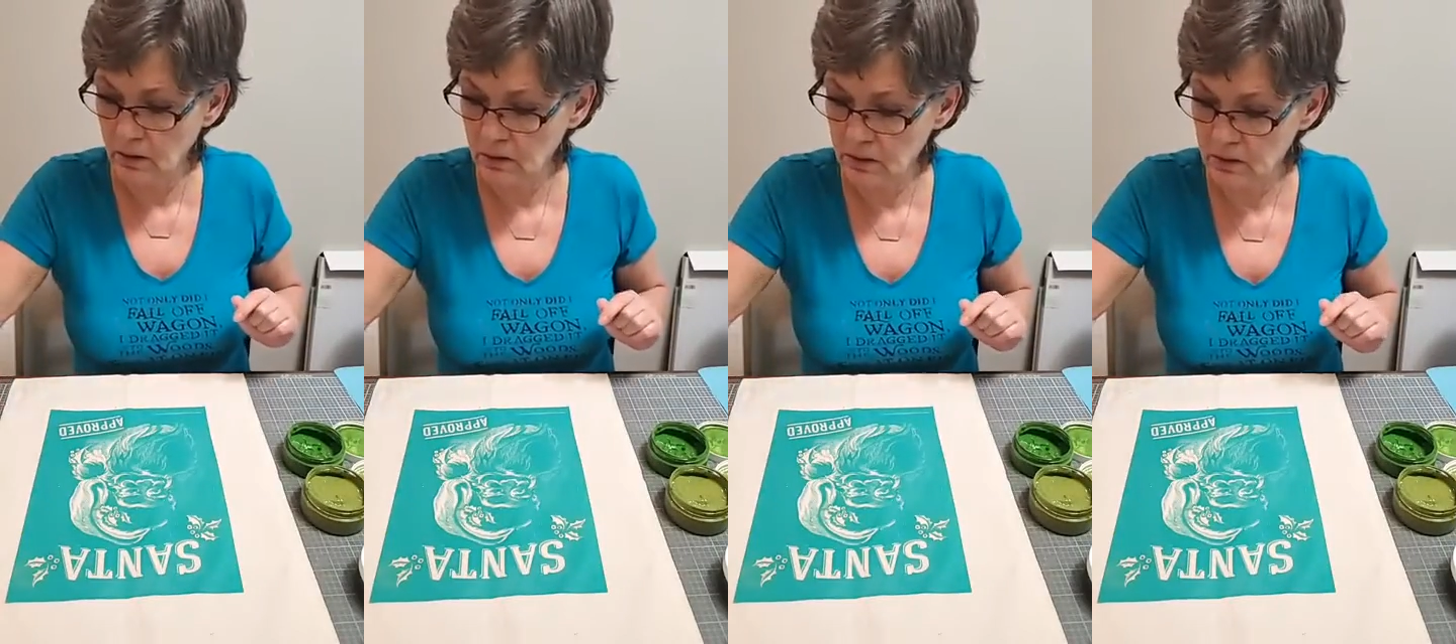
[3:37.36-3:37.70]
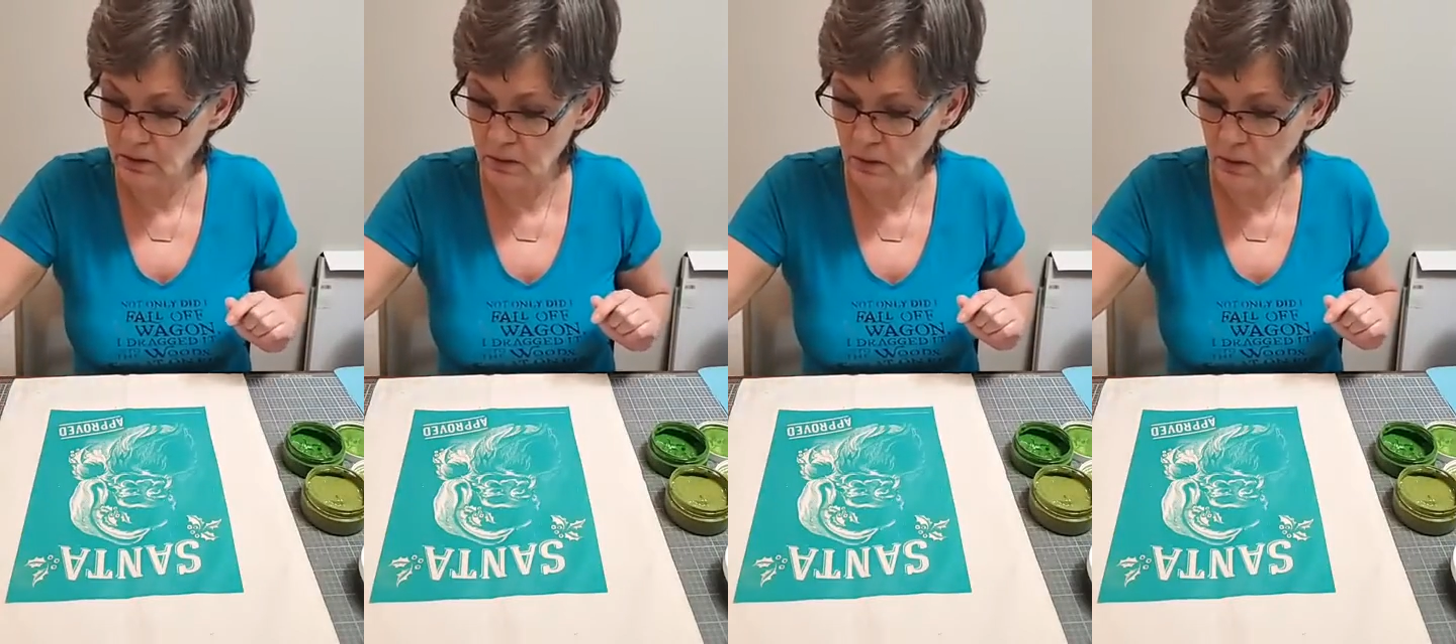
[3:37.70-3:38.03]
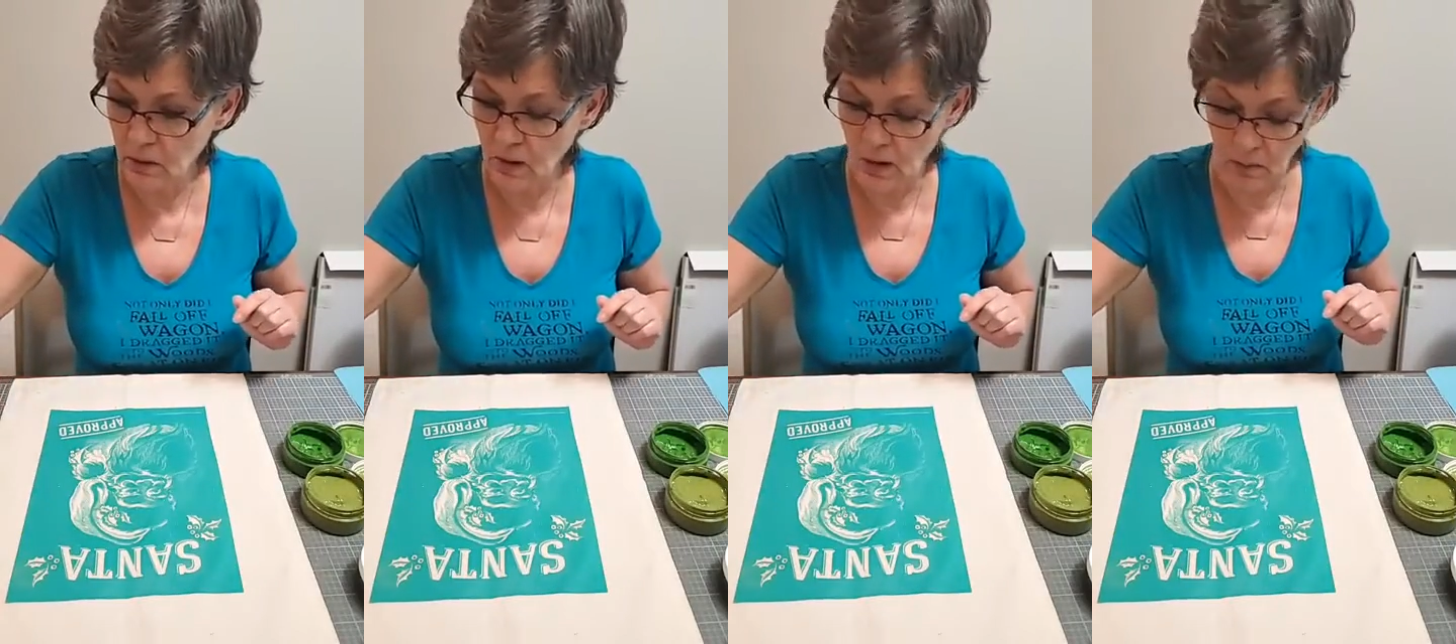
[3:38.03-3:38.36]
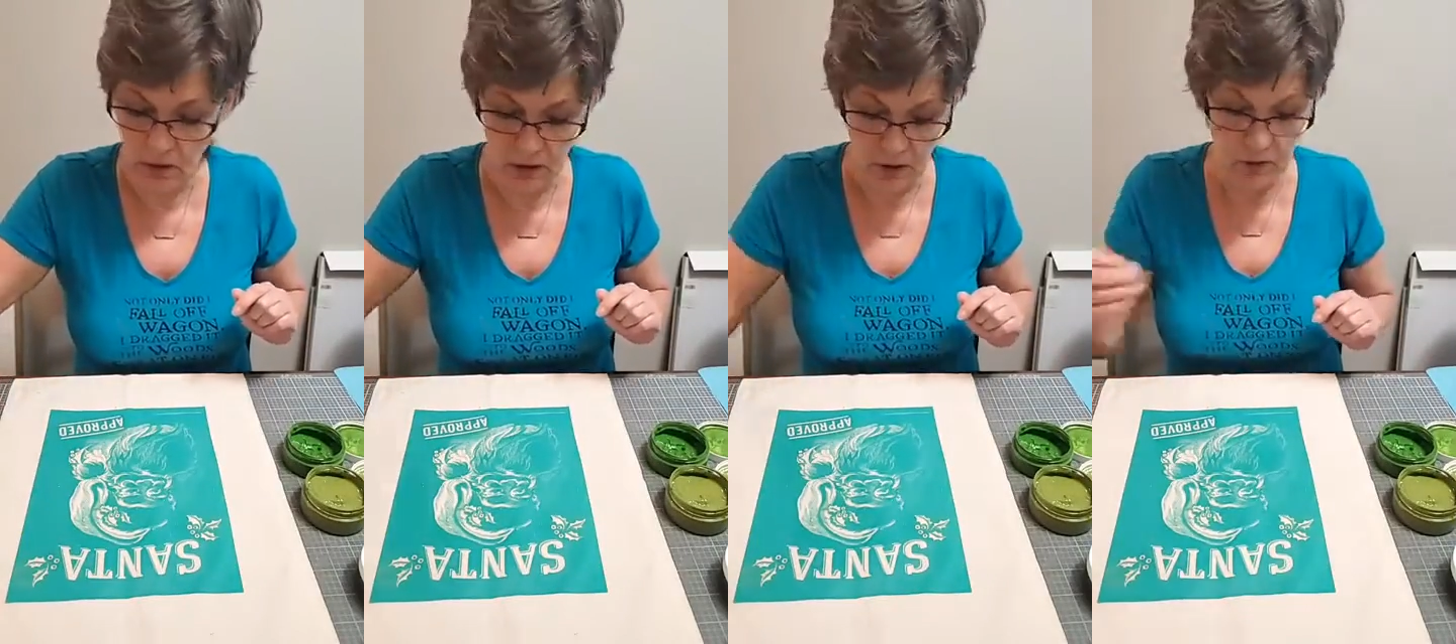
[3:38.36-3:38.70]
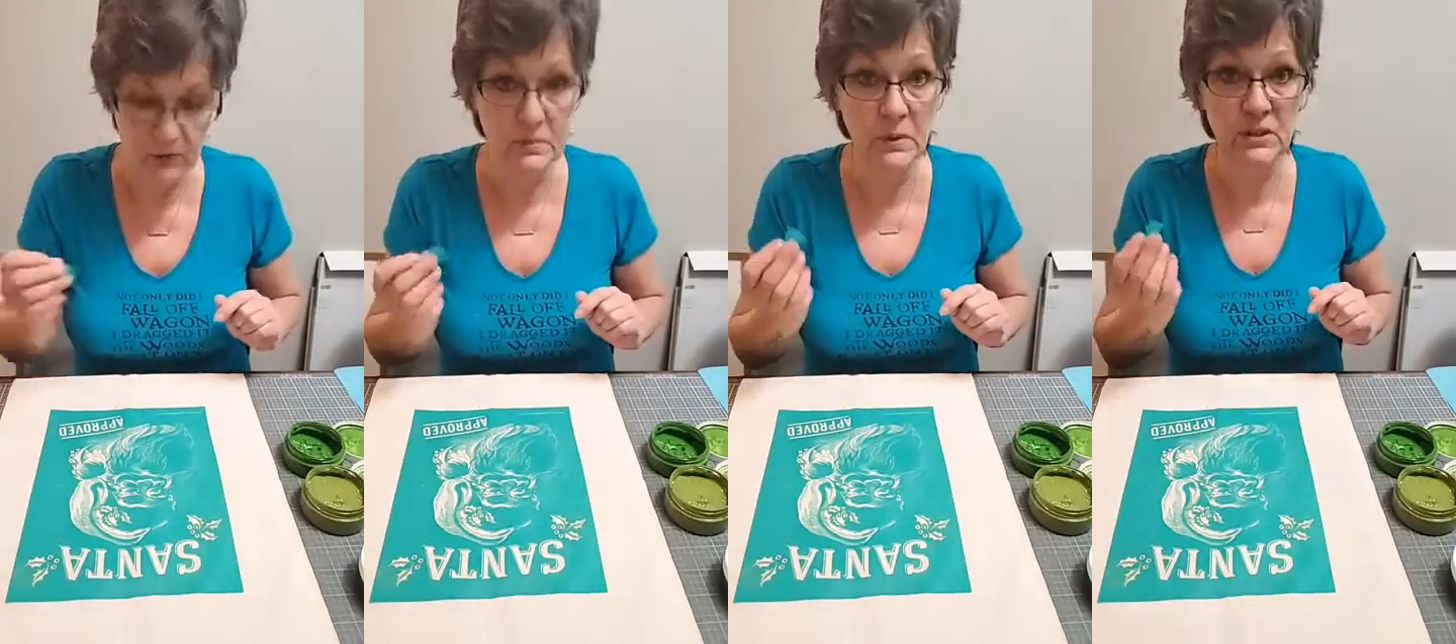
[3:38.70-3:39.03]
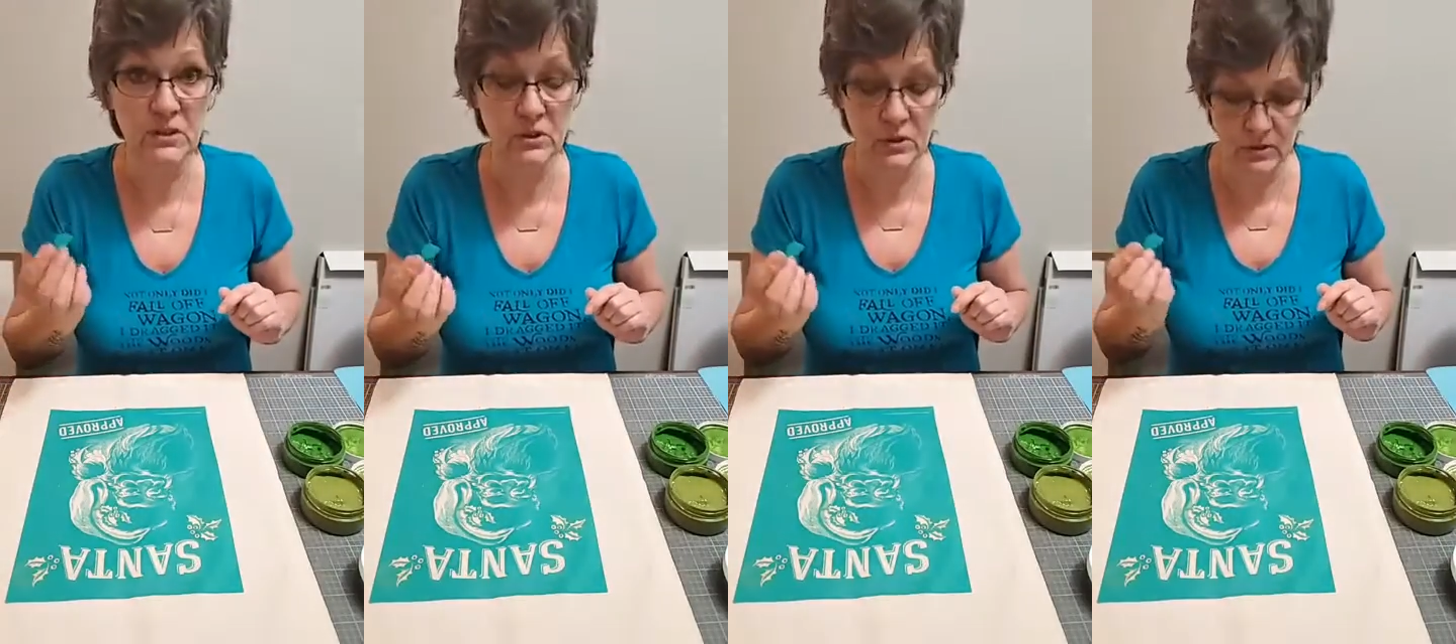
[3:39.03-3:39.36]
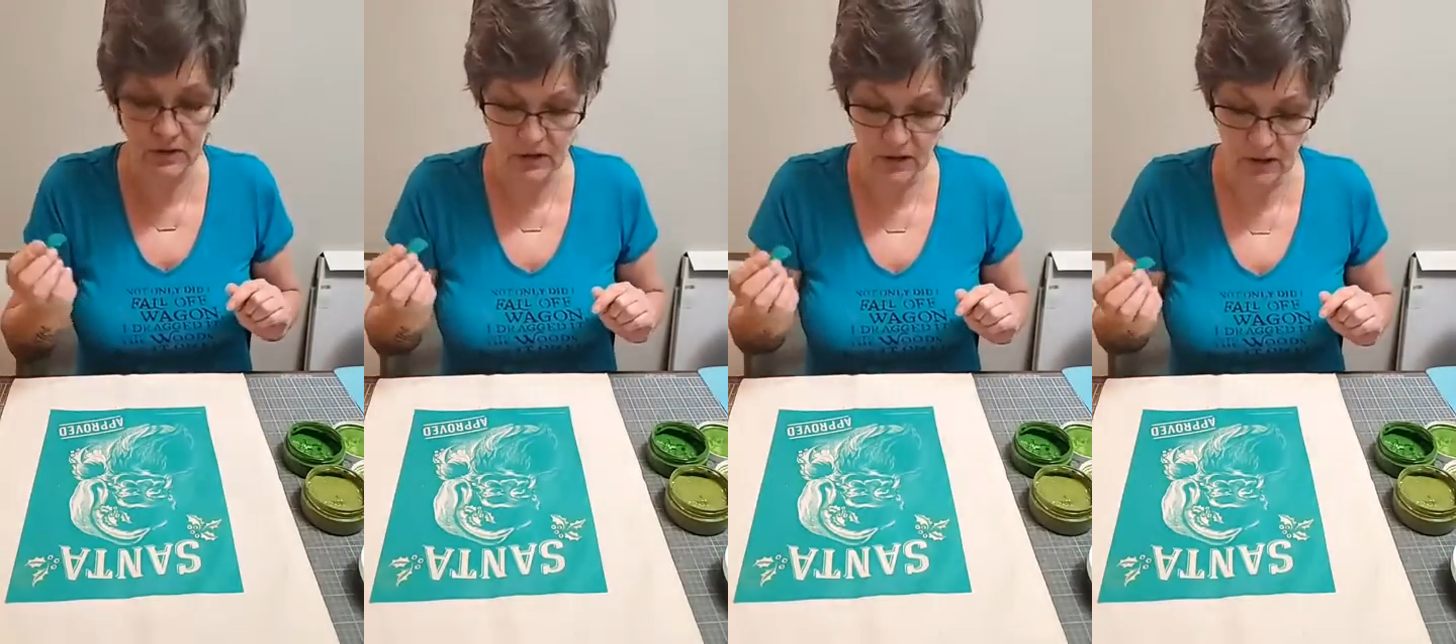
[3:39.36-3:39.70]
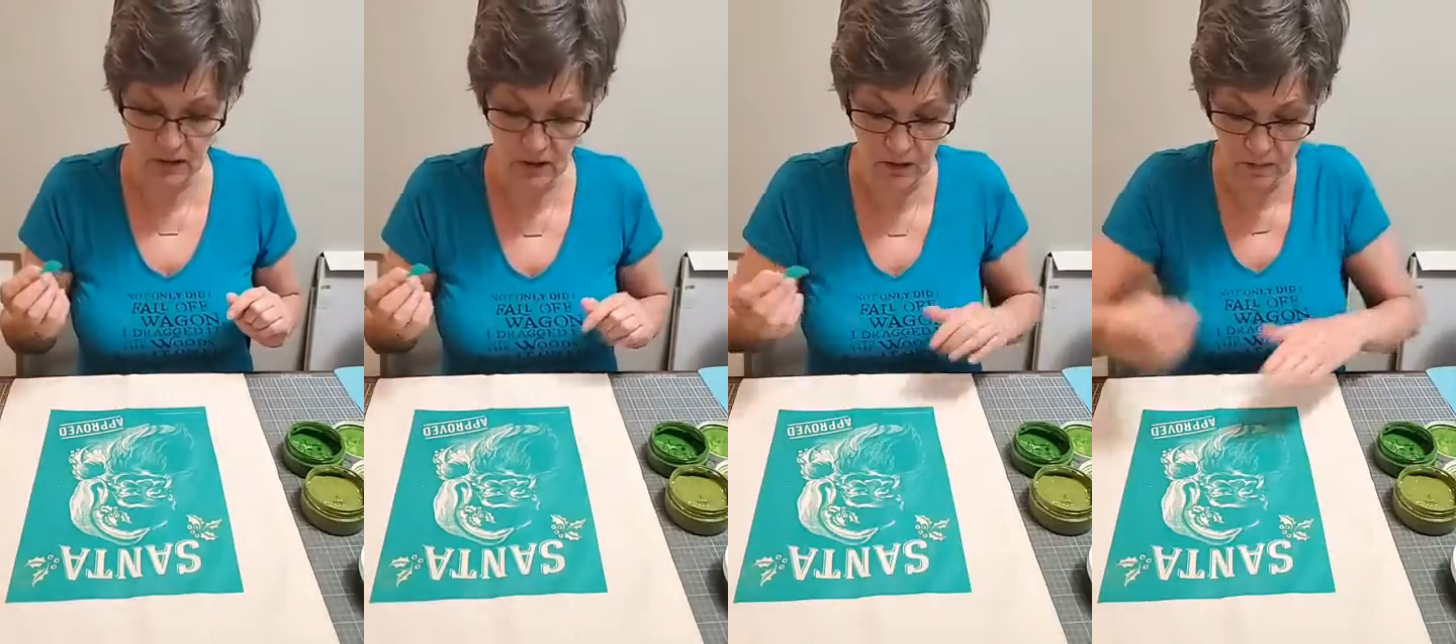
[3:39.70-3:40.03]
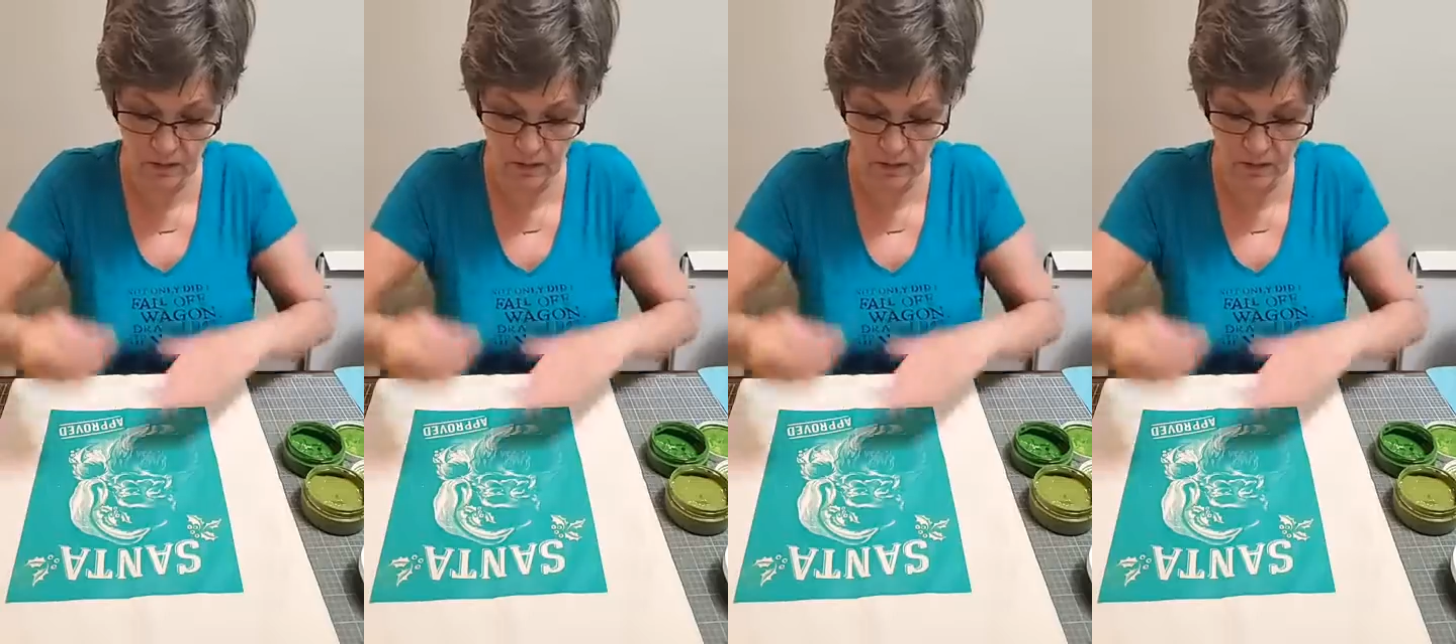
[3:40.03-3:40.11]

So I'm going to use my stir stick.